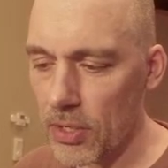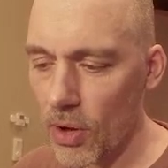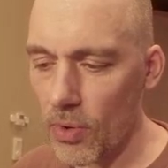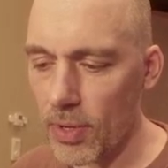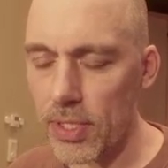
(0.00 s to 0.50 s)

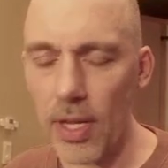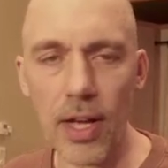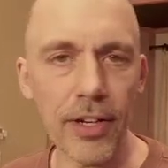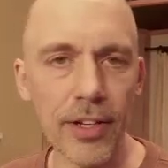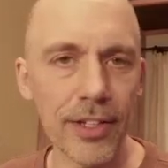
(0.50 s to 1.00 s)
No, it's
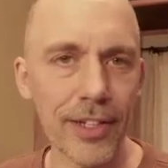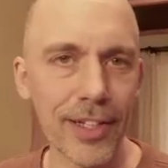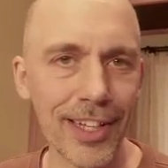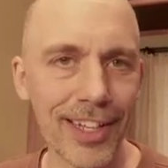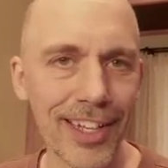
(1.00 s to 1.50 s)
not.
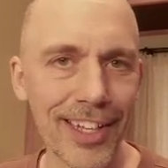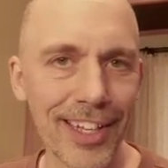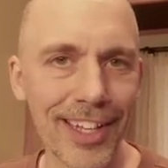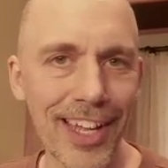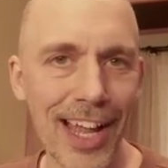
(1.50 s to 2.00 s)

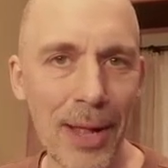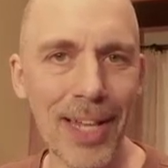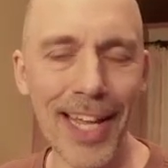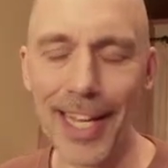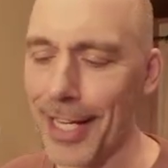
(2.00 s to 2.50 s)
I'm
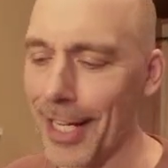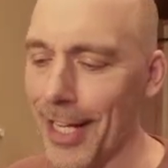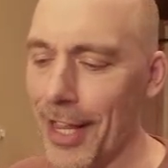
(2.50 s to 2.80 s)
lying.